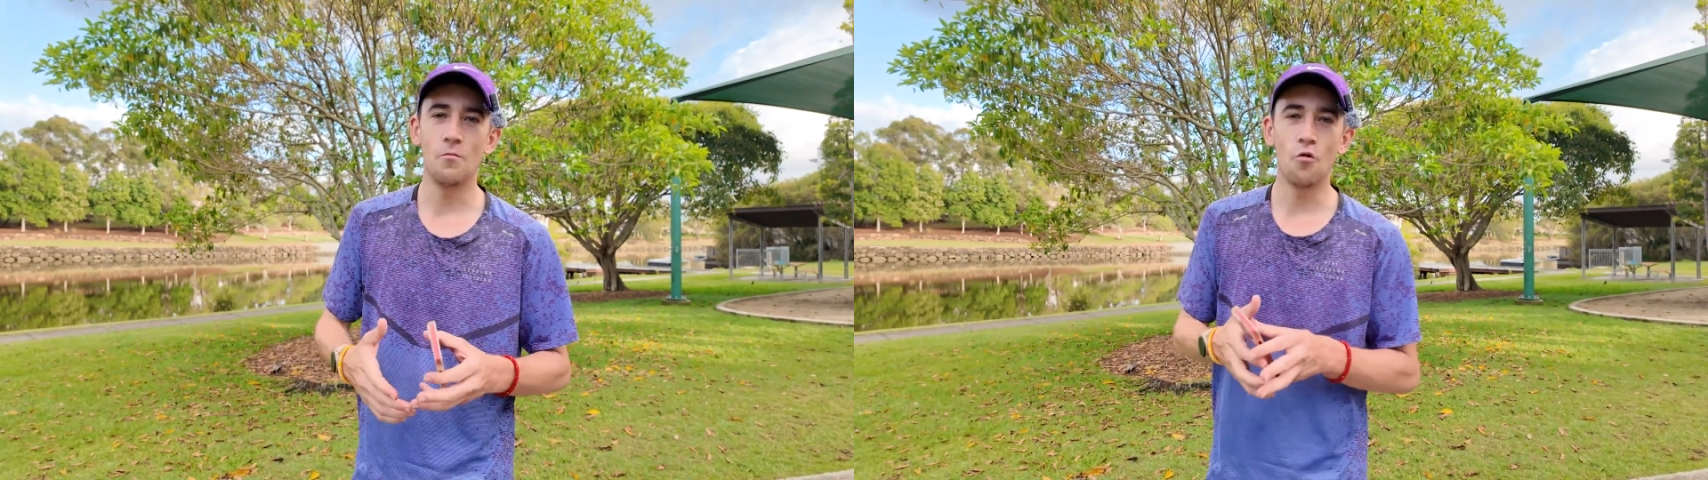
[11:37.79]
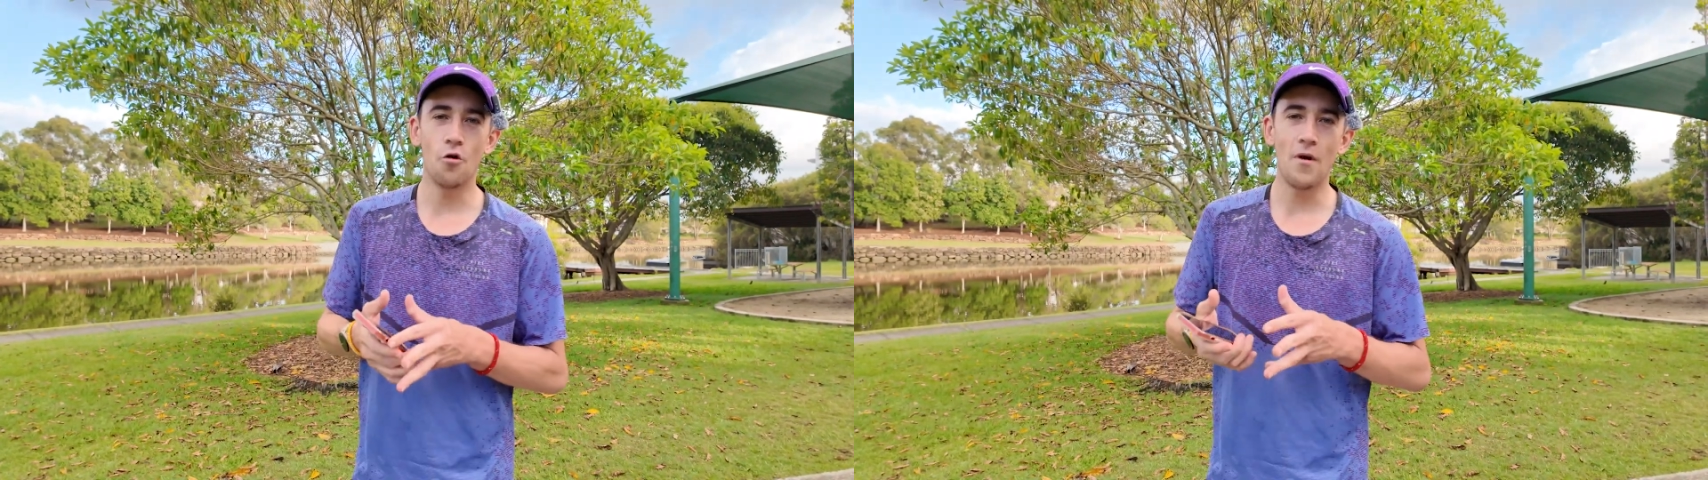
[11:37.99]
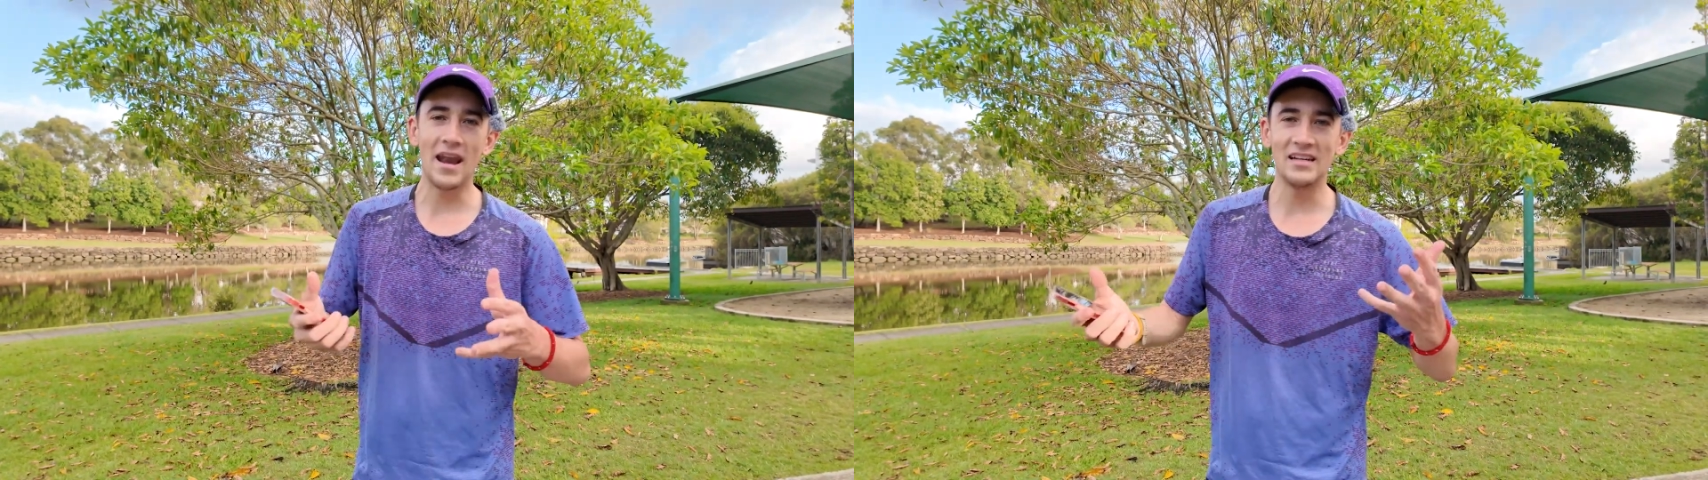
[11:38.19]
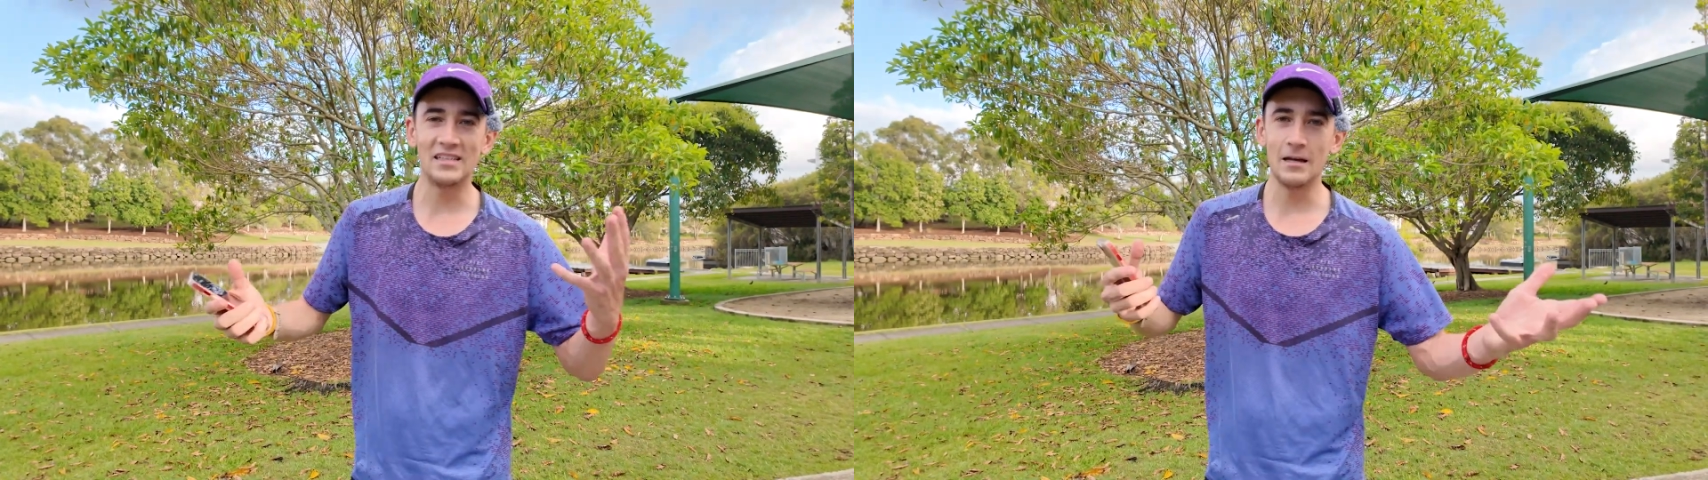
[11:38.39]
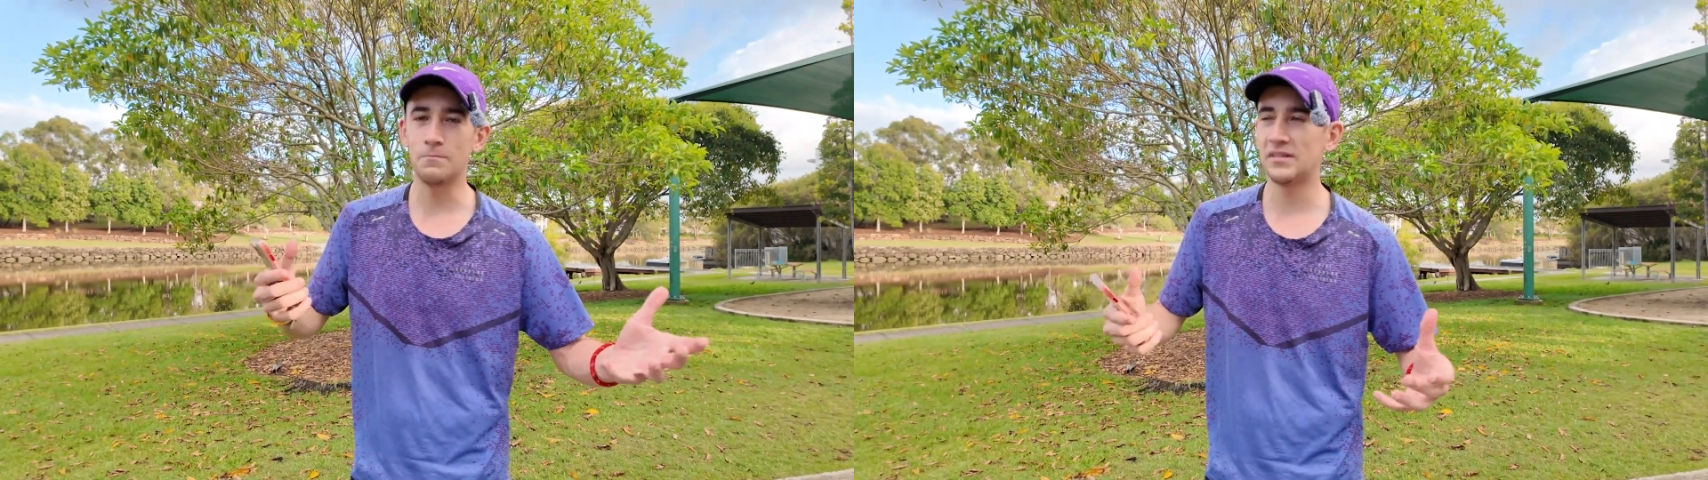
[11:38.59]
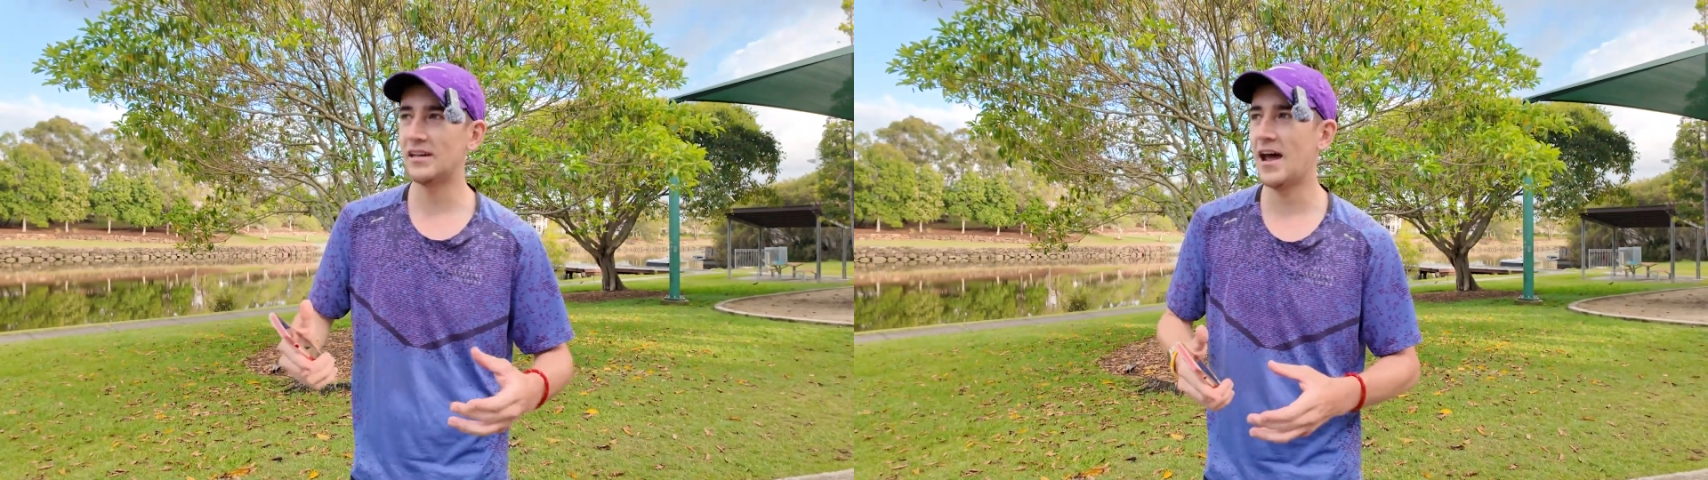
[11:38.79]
More running tips.